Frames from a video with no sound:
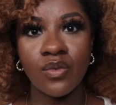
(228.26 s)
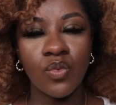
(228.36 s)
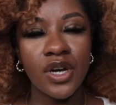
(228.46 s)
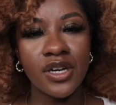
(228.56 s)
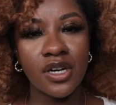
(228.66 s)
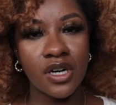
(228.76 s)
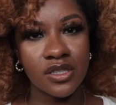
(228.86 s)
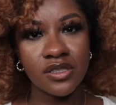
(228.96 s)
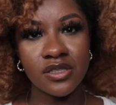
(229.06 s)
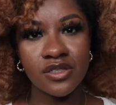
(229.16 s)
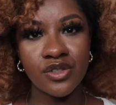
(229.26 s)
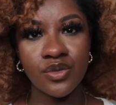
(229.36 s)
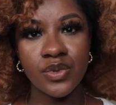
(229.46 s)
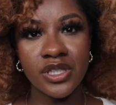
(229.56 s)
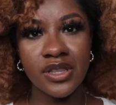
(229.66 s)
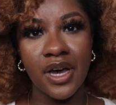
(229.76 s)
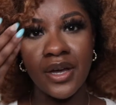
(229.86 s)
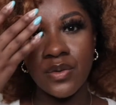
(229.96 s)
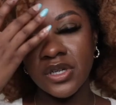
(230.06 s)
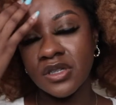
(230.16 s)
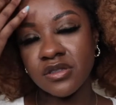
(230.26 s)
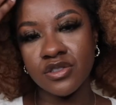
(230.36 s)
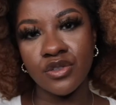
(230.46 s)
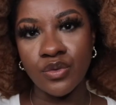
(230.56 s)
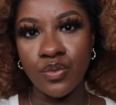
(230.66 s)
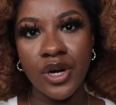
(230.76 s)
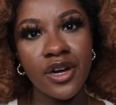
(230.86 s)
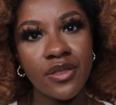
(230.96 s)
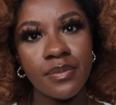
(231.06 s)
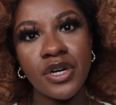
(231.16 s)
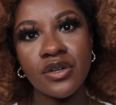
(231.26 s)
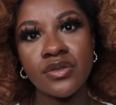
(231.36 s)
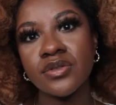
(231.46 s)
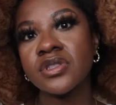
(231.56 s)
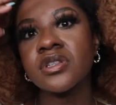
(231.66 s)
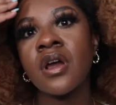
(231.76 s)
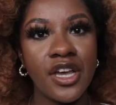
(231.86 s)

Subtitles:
what colors do you really like? What colors do you wear the most?